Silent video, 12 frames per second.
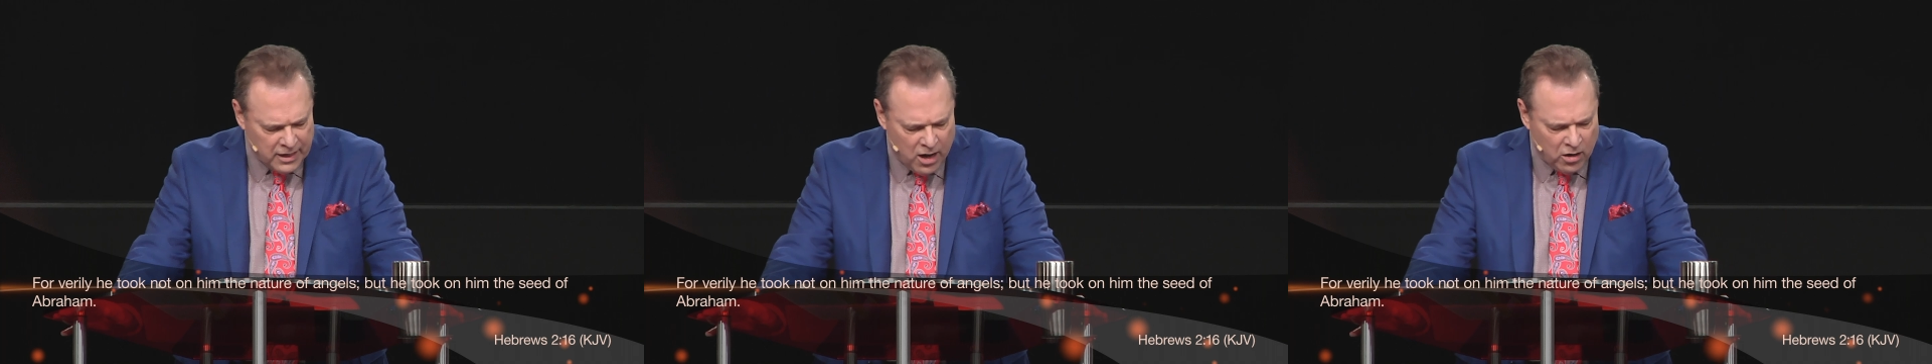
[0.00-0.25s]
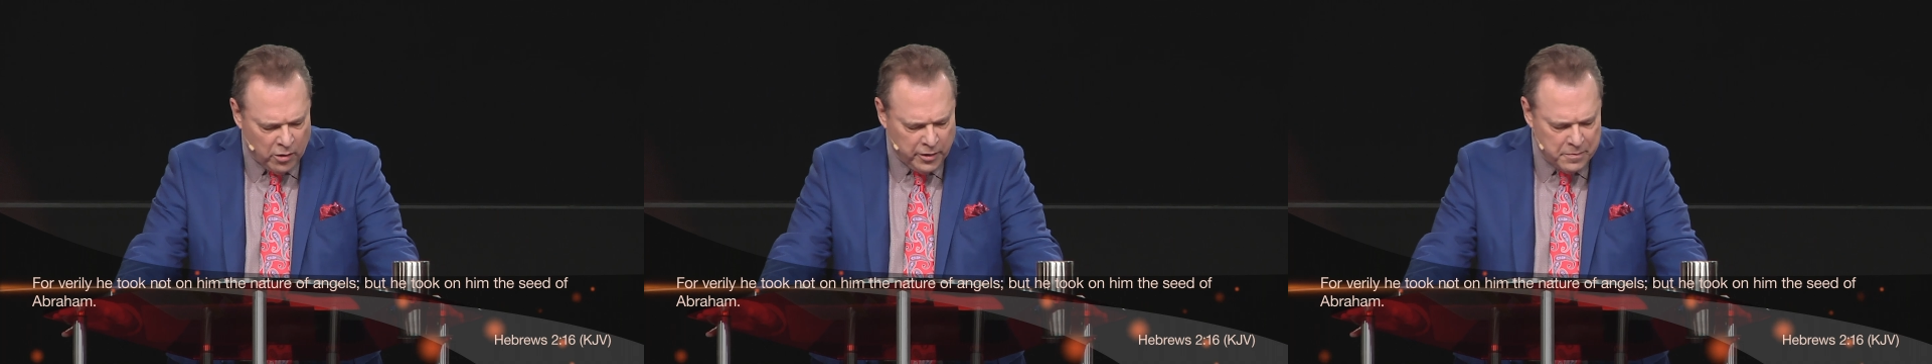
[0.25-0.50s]

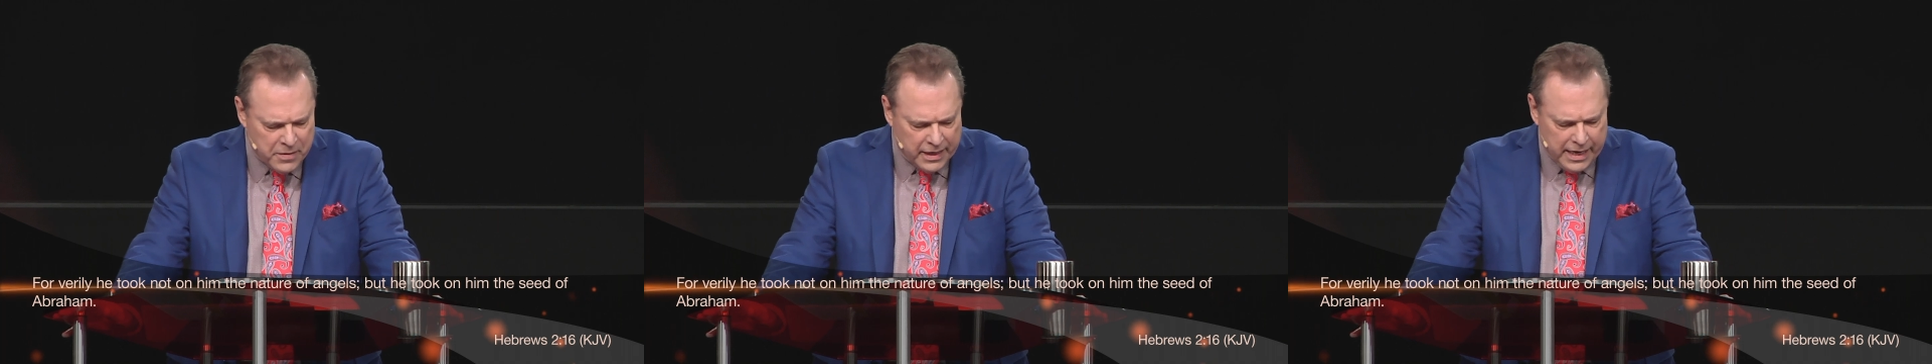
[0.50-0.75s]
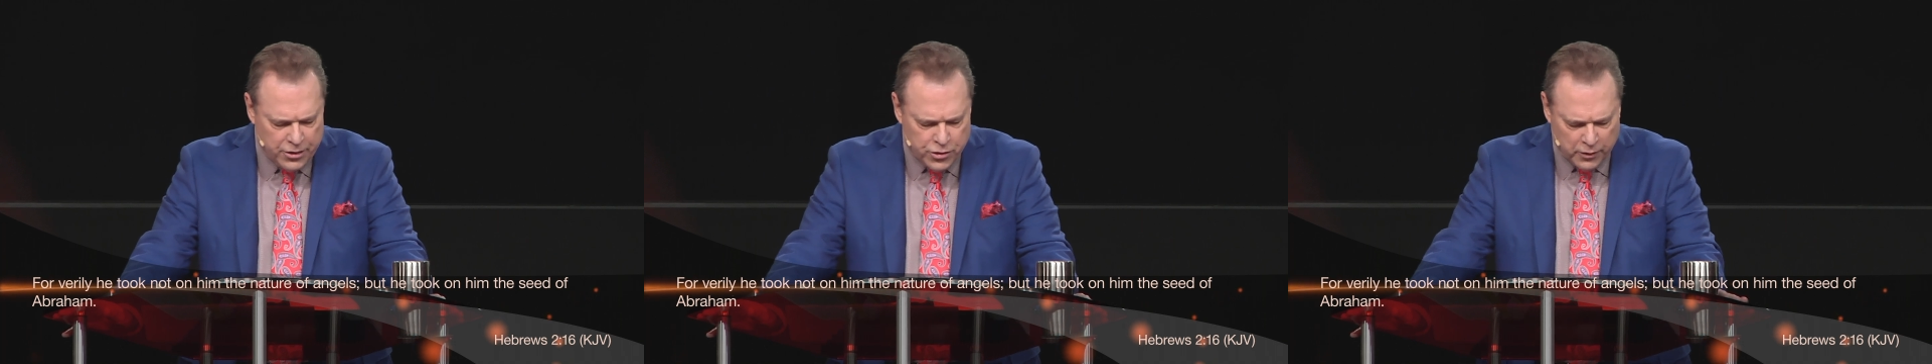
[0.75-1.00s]
not on him the
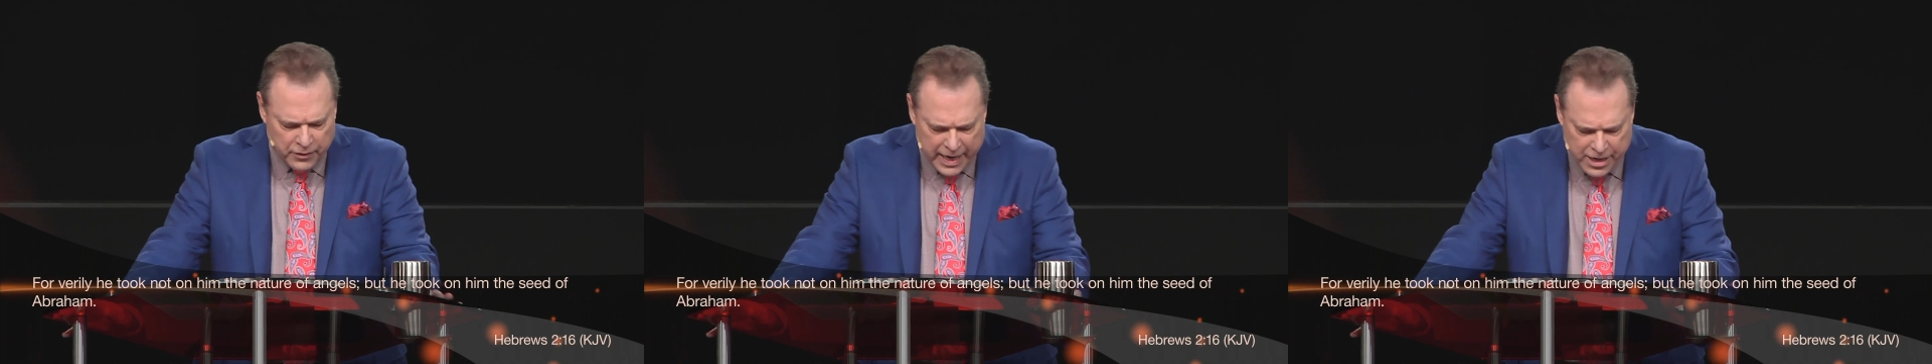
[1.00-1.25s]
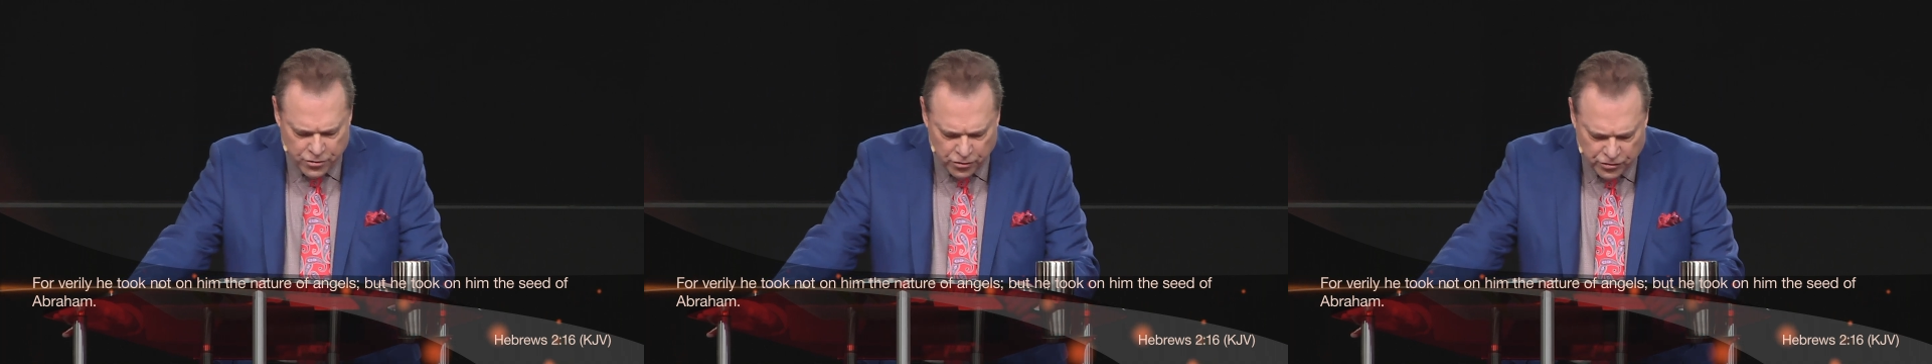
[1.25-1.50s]
nature of
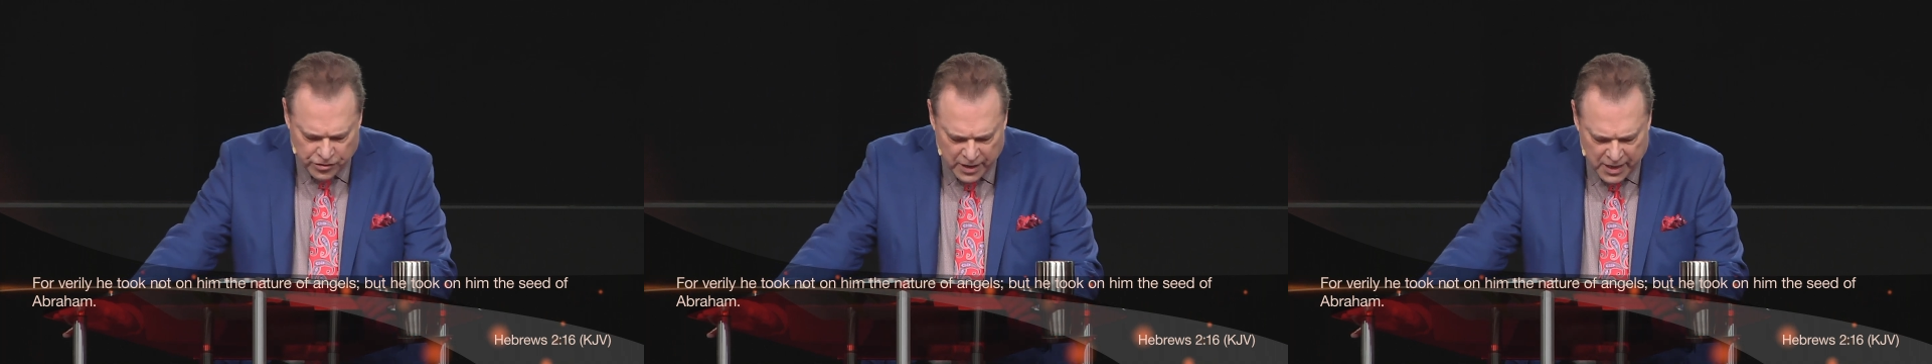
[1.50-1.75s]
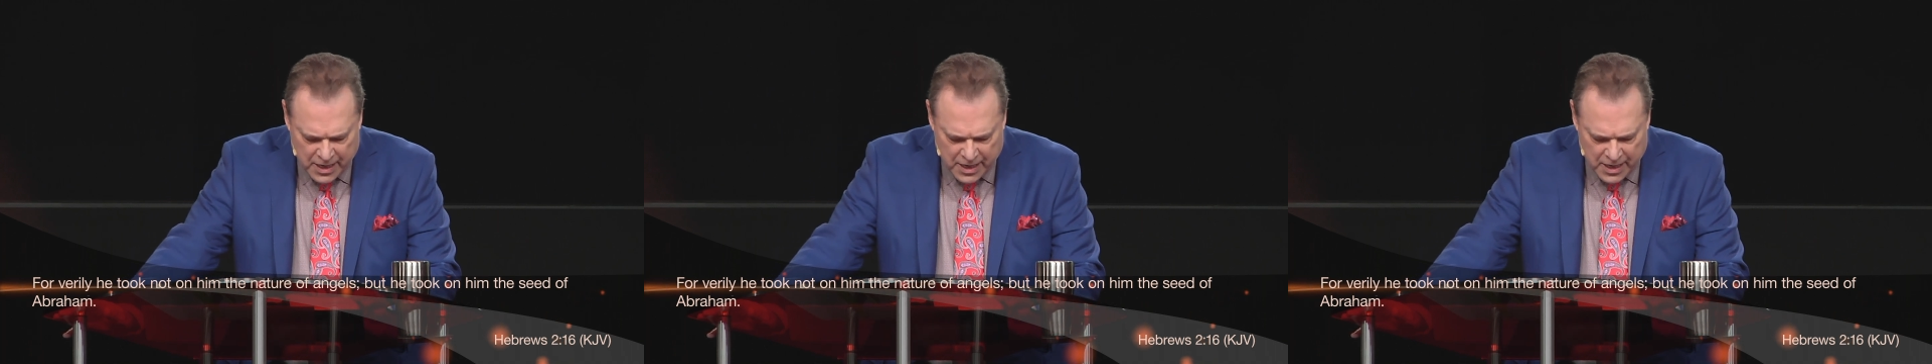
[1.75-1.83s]
angels,